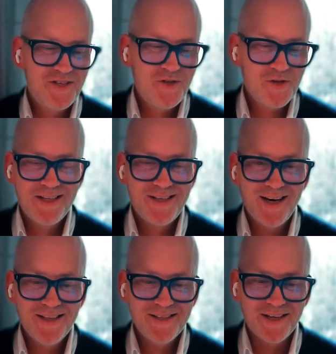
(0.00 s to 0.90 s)
It's really
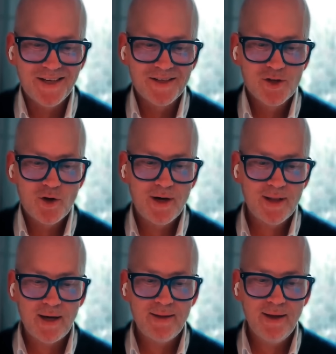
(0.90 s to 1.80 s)
challenging. So
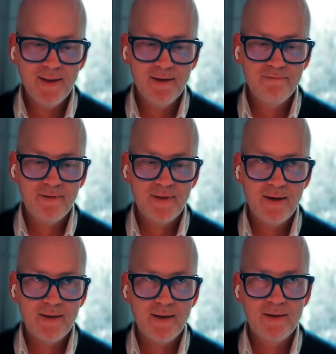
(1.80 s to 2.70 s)
I think that
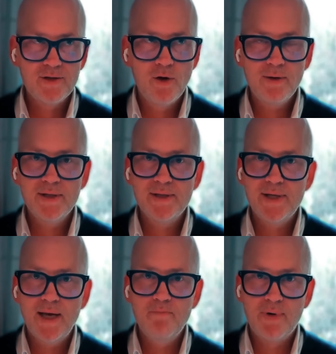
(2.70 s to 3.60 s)
it's not the
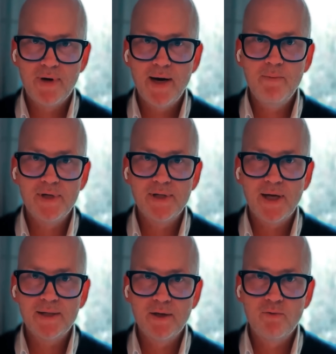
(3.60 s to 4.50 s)
same premise
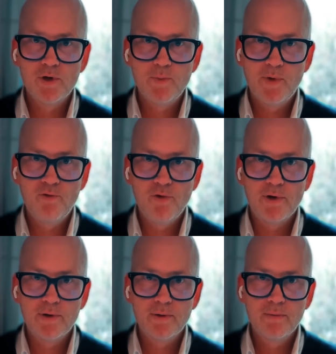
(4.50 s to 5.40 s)
as it was
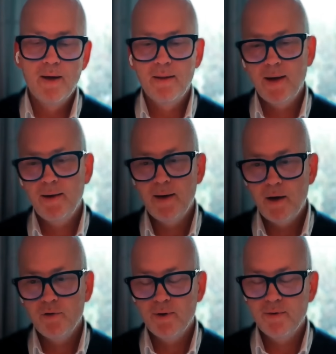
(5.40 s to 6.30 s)
before. And then
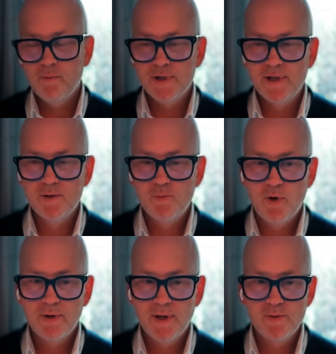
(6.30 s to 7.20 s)
now you have the business
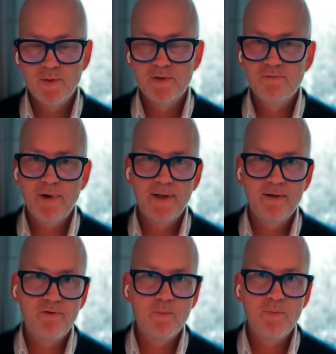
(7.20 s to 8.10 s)
models, which is very
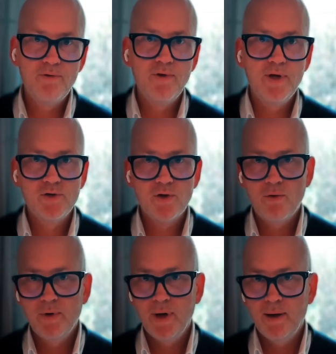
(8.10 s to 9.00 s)
different between
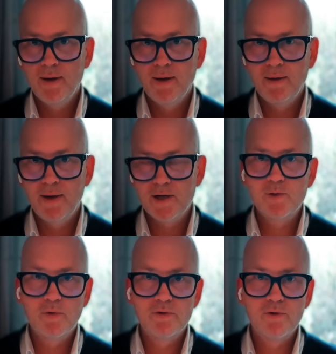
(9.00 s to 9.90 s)
Sony and
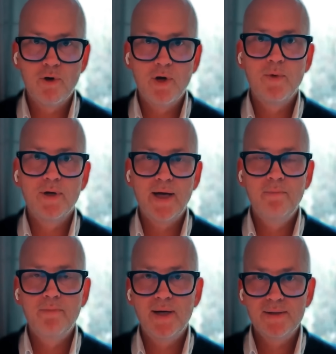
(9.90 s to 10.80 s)
Xbox, all about
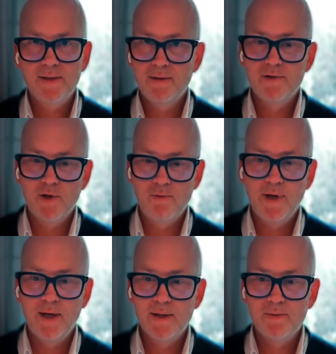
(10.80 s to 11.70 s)
Game Pass, and
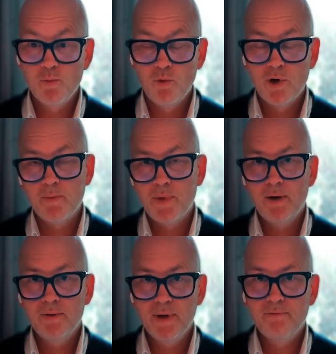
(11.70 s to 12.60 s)
Sony is more
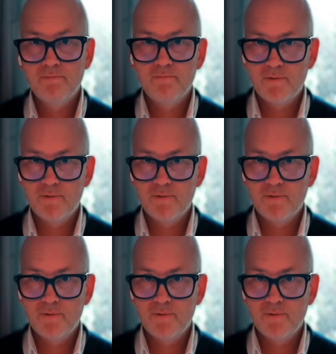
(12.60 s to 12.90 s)
about the